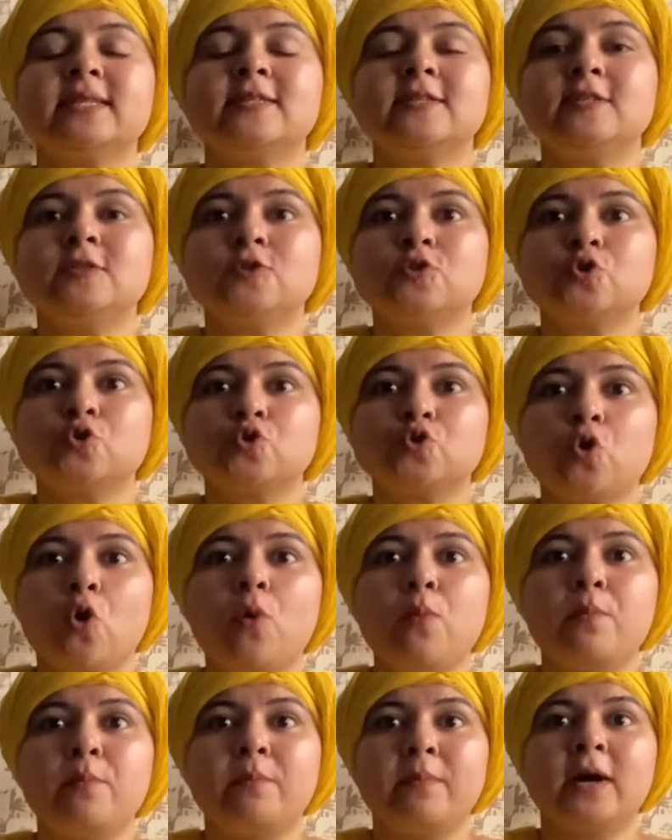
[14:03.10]
and in
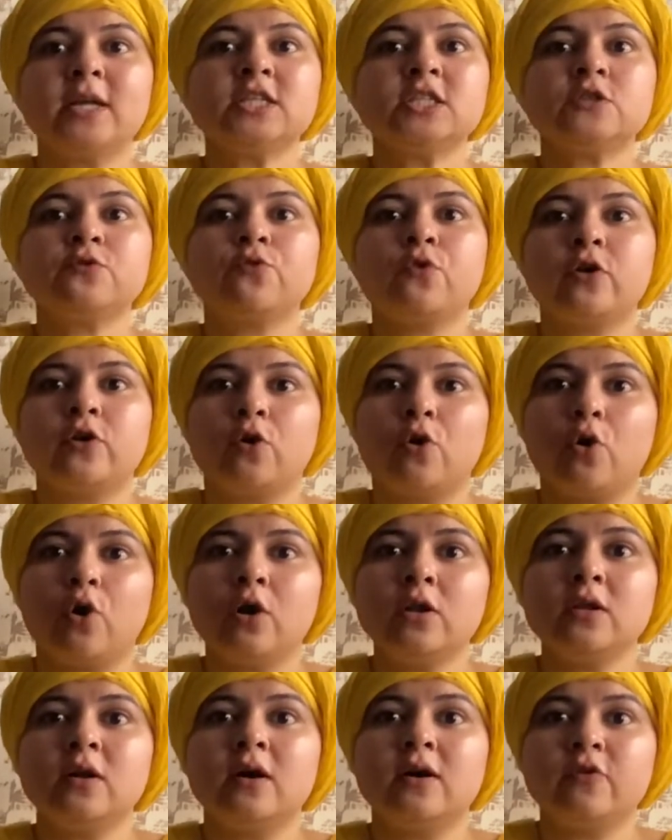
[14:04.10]
so much for
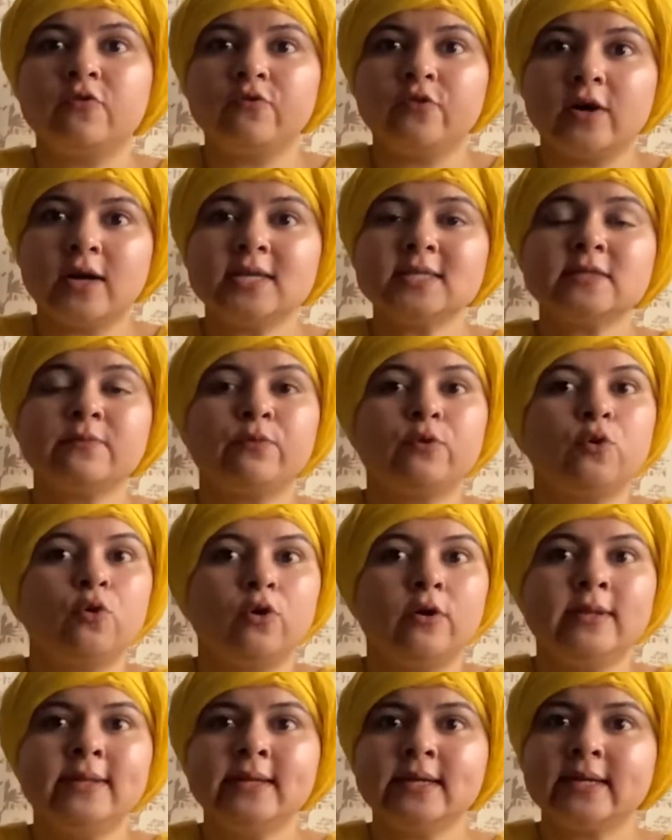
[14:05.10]
all of us, for
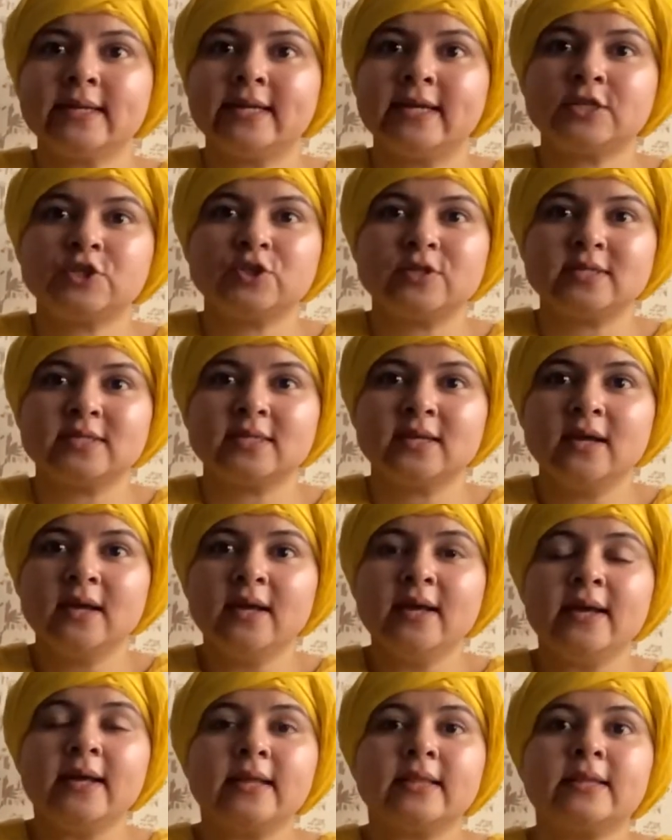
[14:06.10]
all the creations.
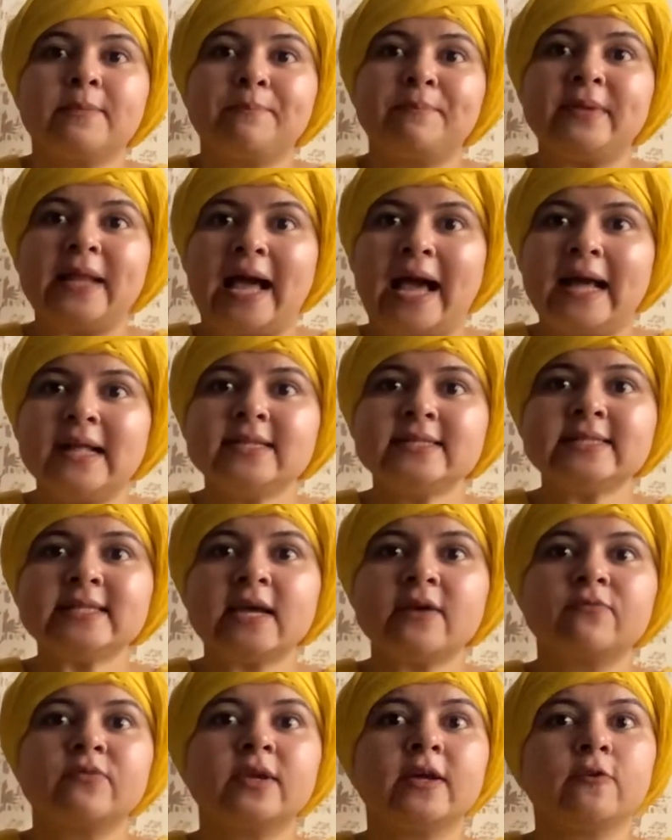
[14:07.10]
The plants
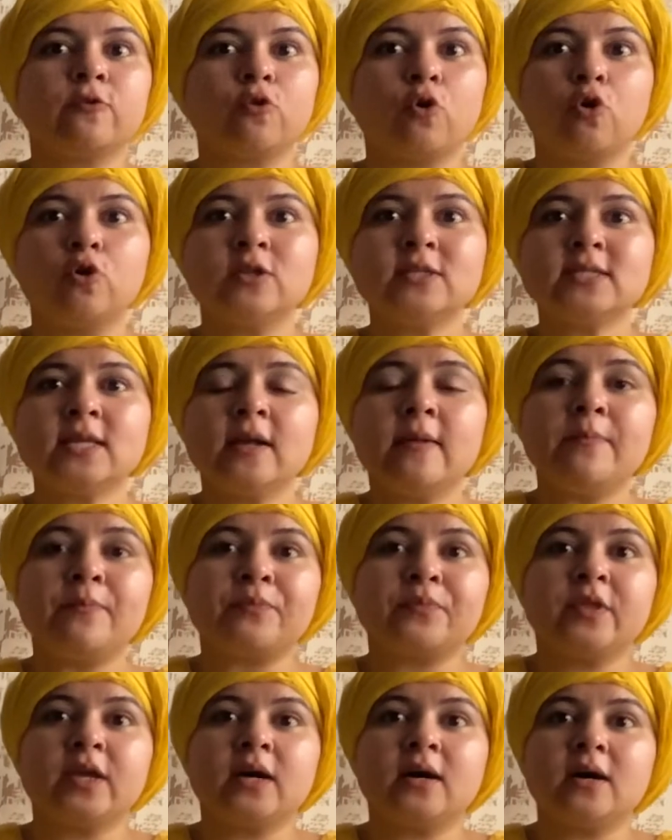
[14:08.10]
have their roles,
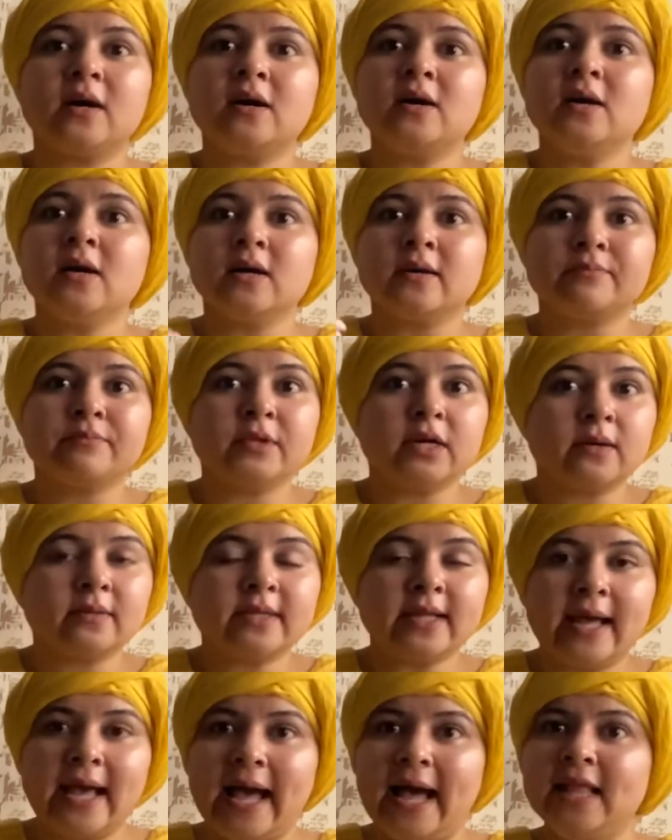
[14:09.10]
the
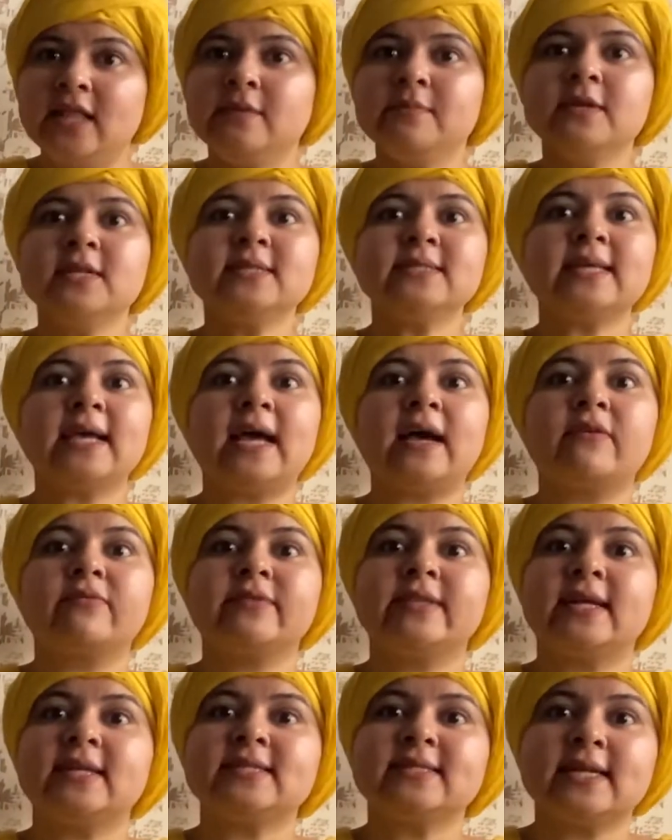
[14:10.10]
animals
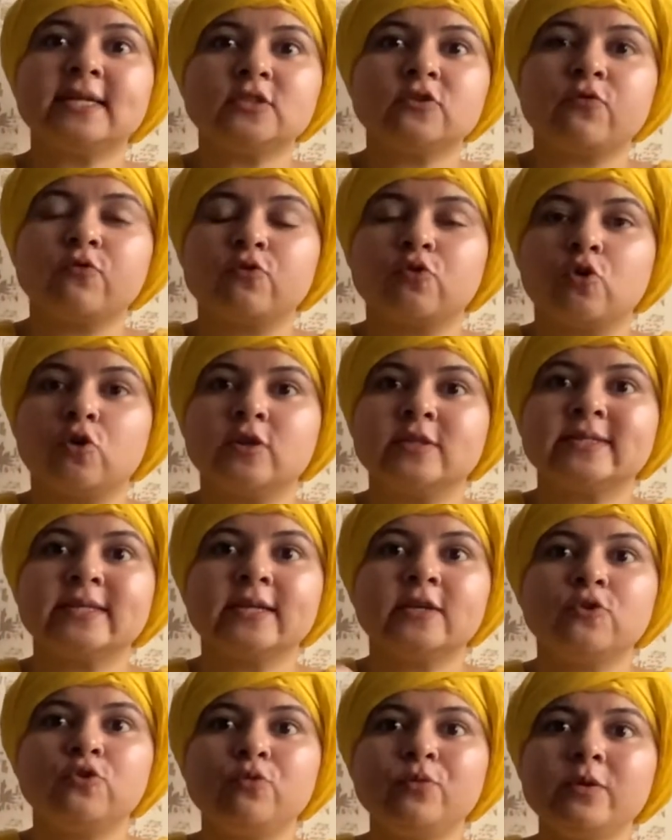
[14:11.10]
have their set of roles,
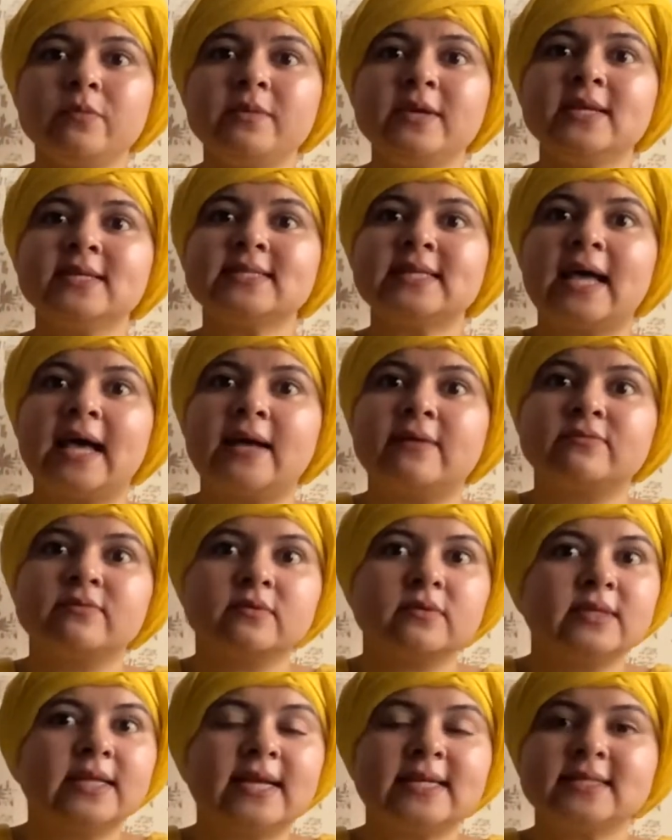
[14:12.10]
the human beings
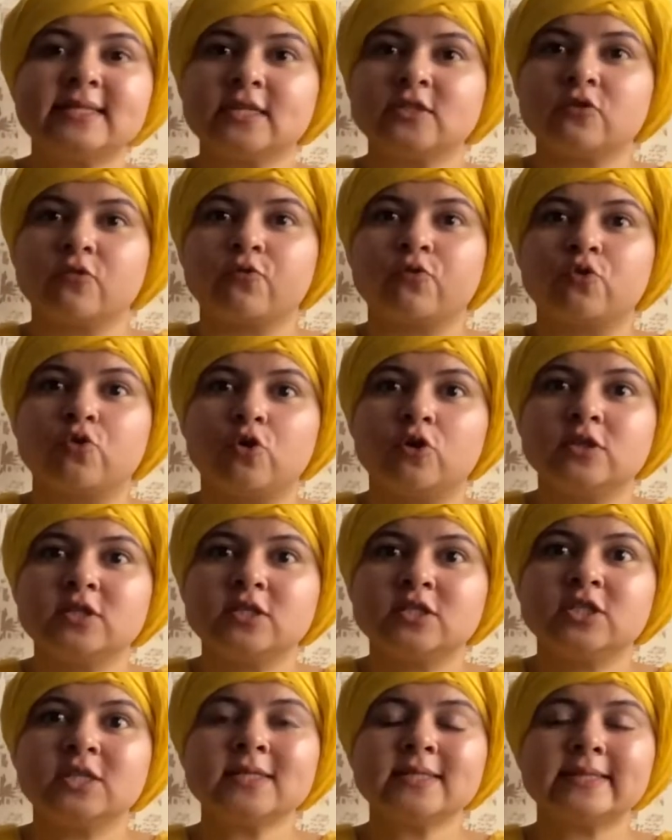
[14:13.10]
have their set of
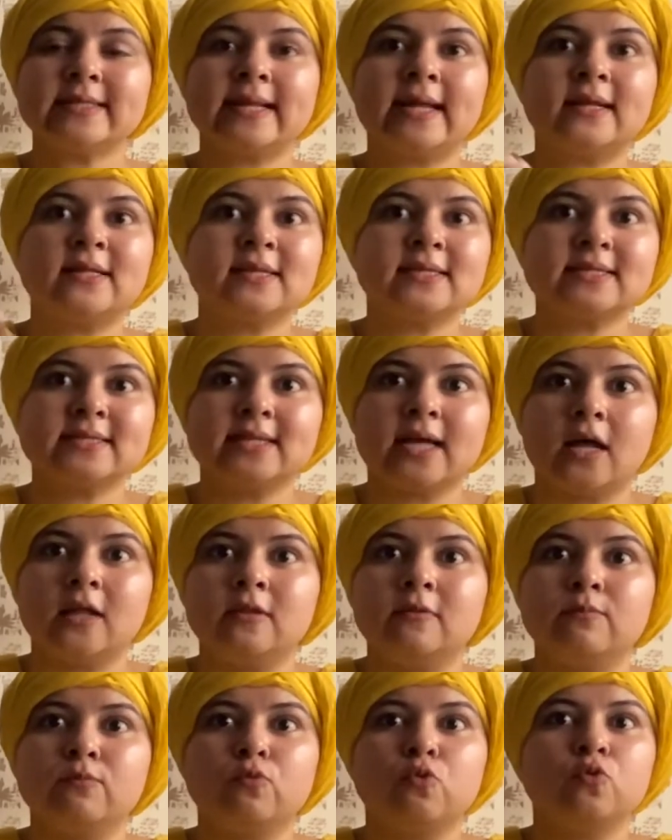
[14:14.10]
roles, just like the
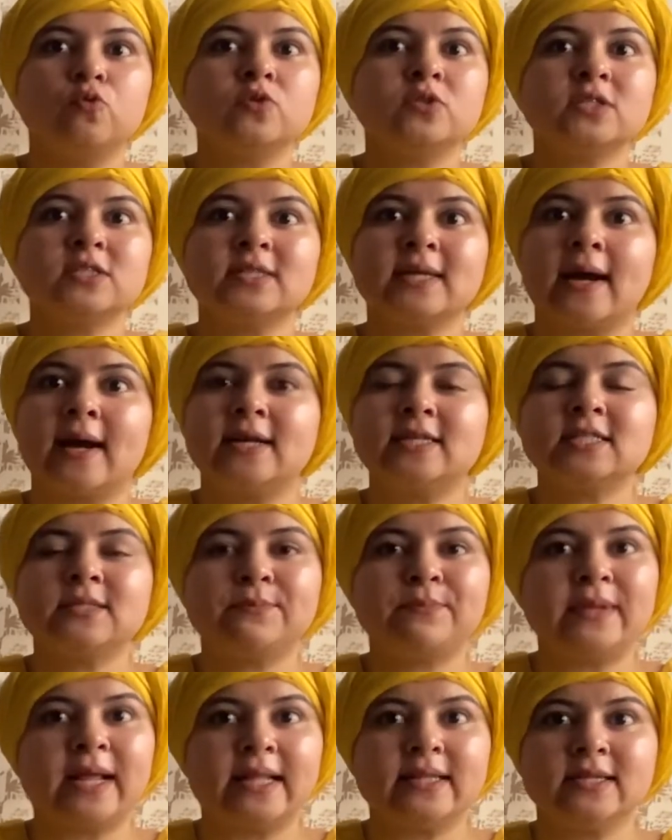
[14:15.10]
sun, moon, stars,
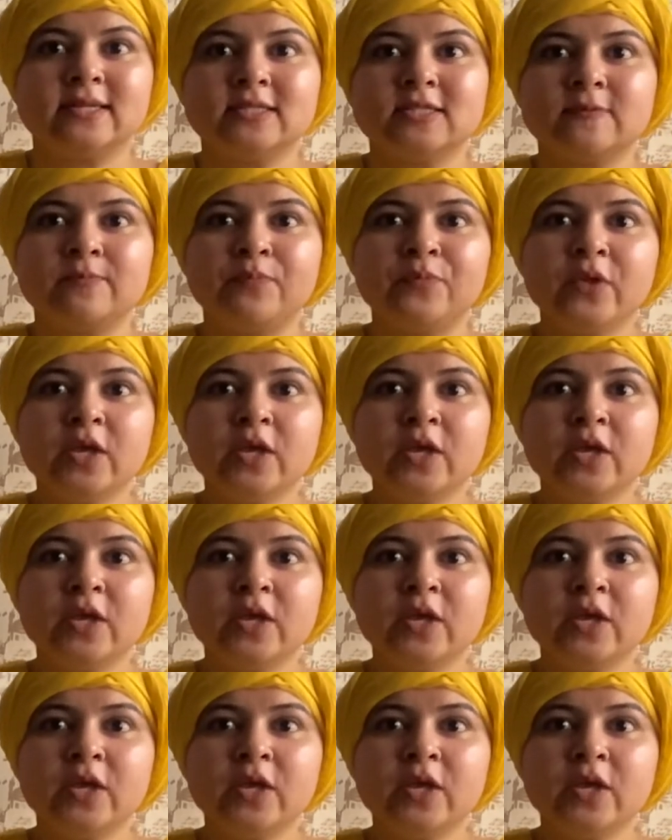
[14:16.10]
planet.